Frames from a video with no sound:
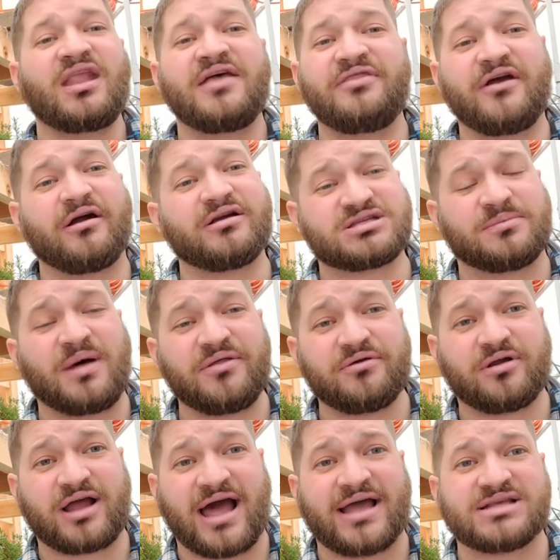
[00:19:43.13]
There are some other
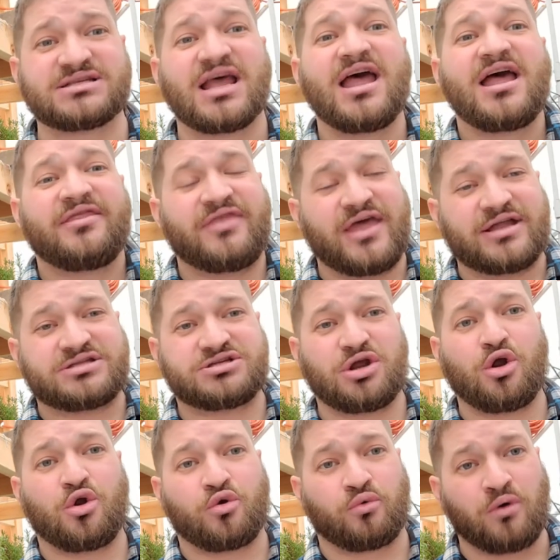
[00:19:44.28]
guys
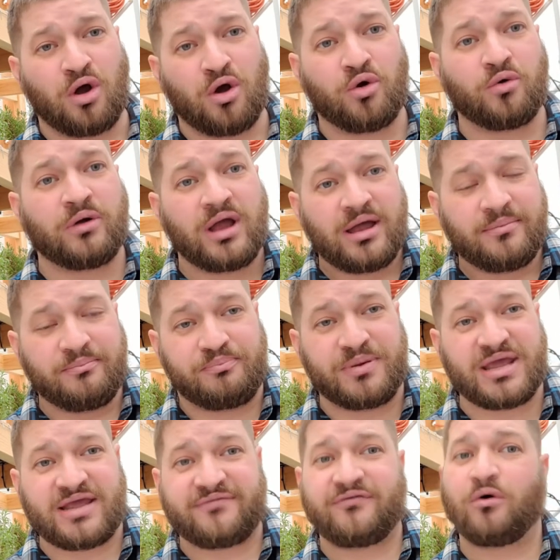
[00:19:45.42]
that grow
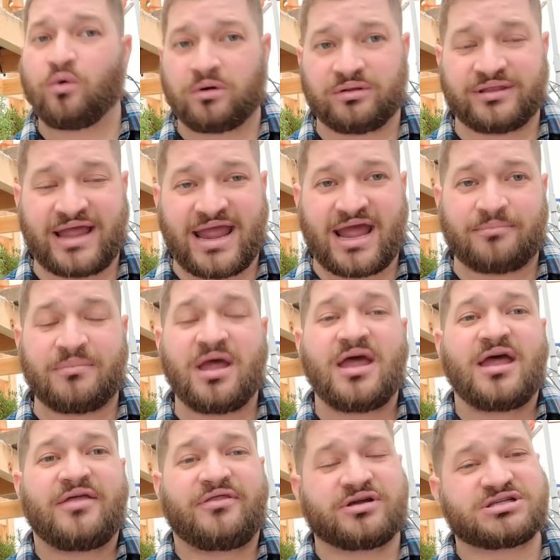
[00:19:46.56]
beef or lamb.
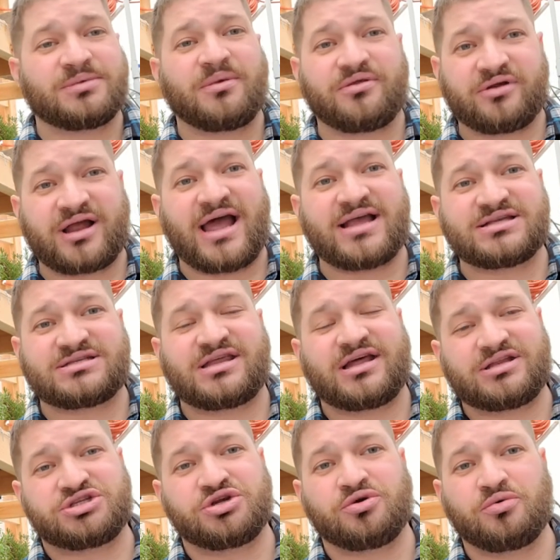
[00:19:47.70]
There's some other guys
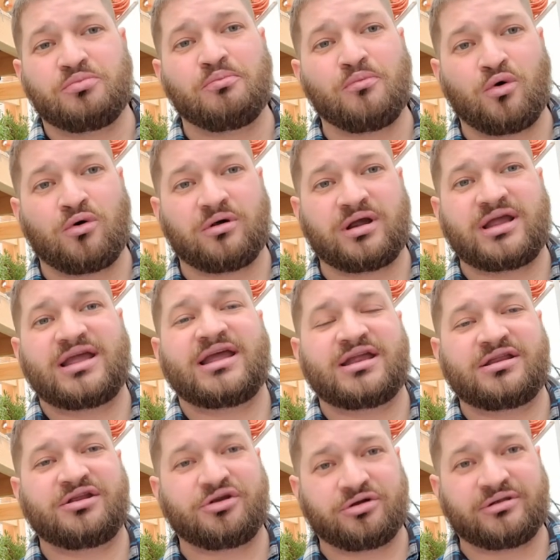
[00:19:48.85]
that do more
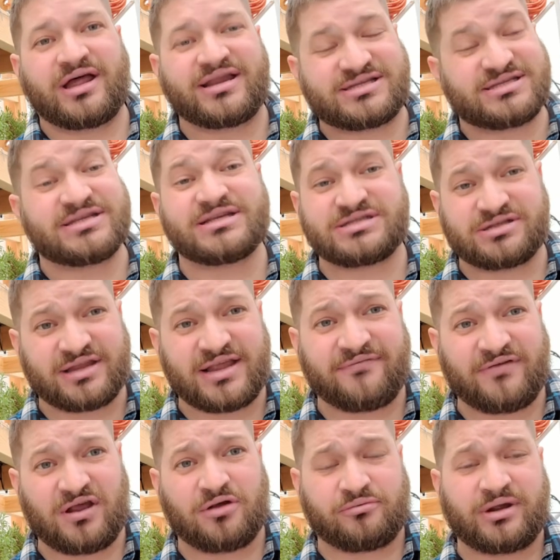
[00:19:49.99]
in your lettuces,
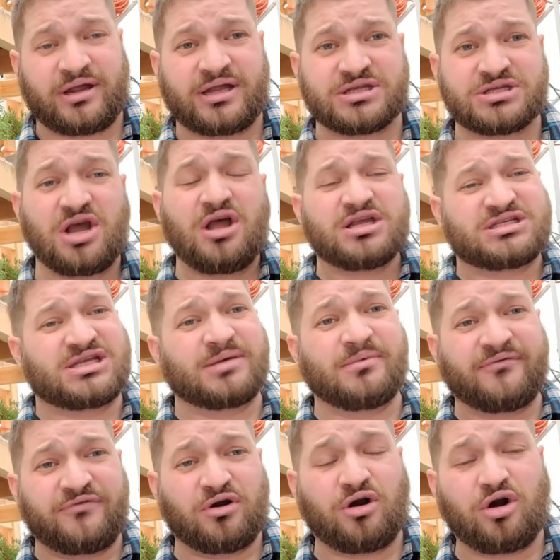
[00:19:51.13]
leafy greens, some
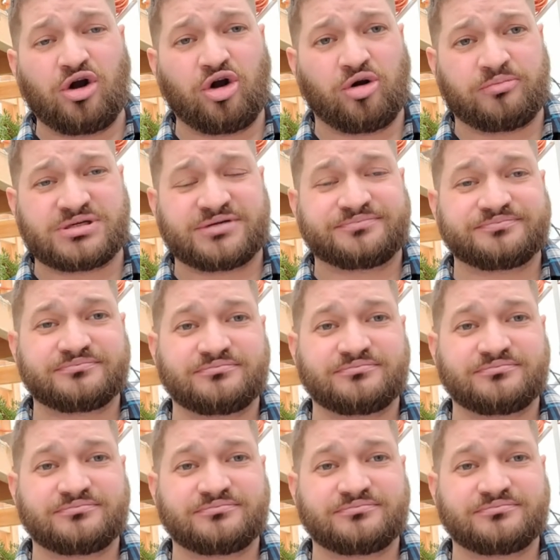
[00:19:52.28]
of your herbs.